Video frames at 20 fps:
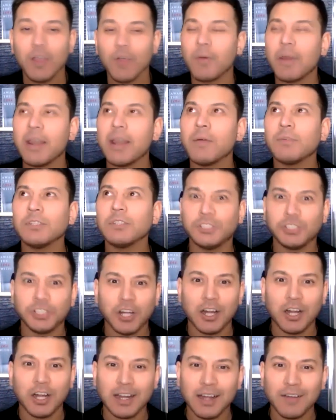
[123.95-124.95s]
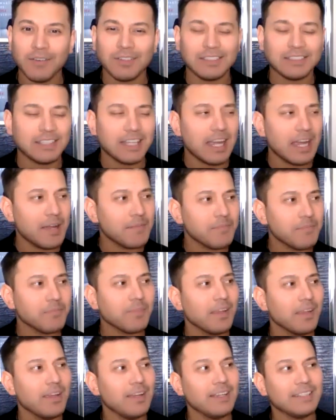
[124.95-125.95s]
When I was young, I was
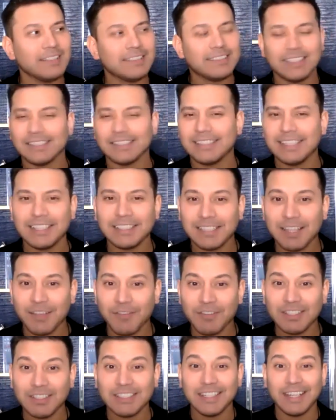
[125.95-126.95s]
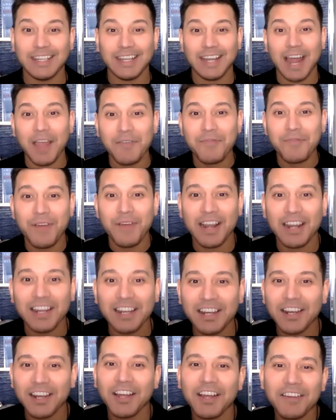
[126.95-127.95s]
16, 17. I fell
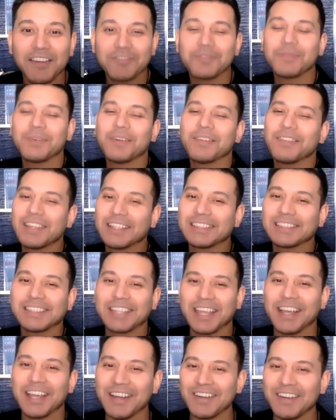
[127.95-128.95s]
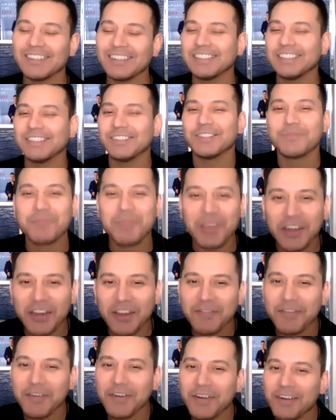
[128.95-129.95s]
in love with this girl. She was
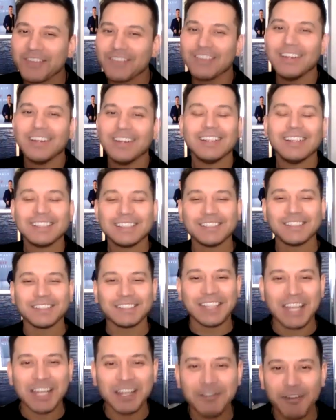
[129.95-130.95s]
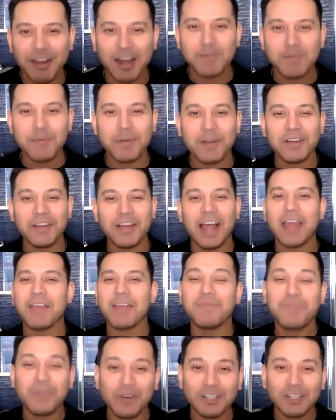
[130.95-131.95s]
beautiful. She was incredible. I
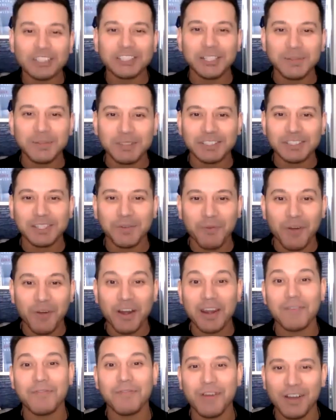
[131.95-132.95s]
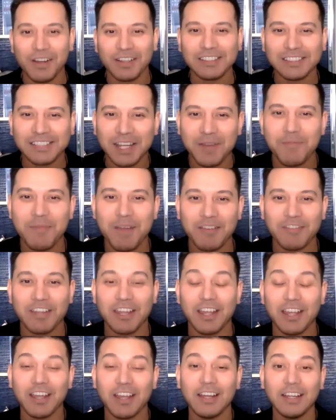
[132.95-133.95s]
thought she was the one. I thought I was going to
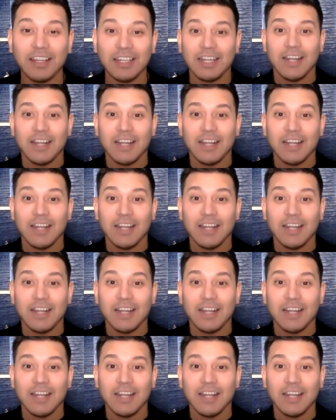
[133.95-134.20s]
marry her.